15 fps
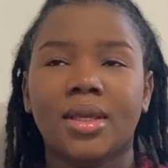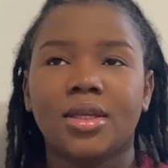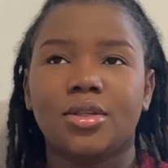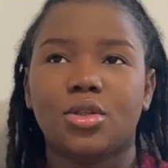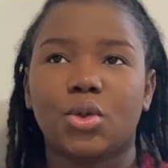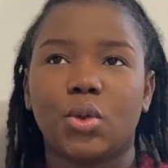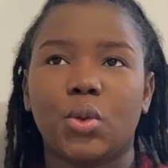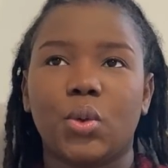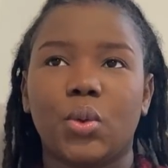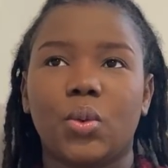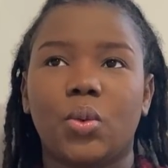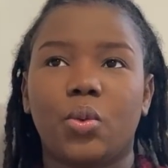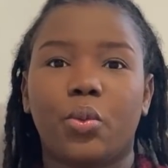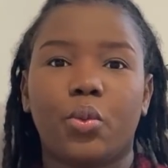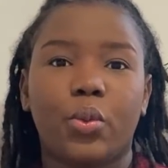
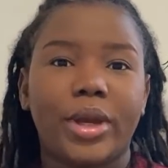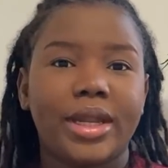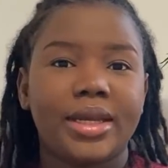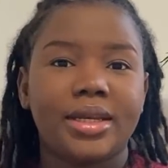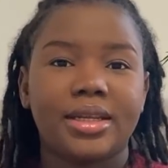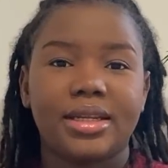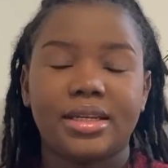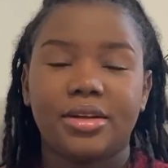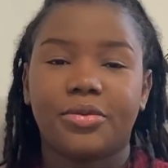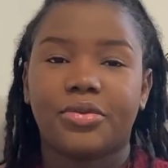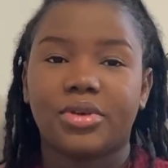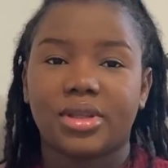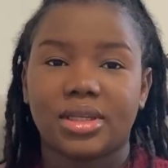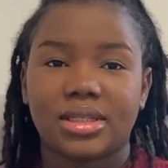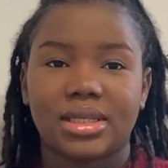So when they did
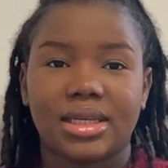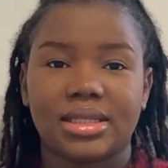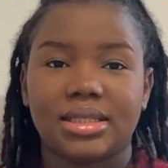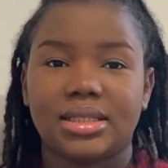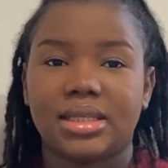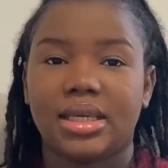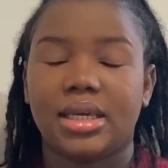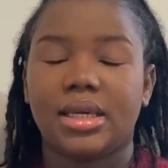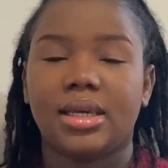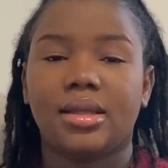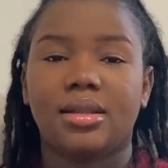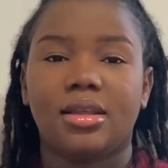further testing,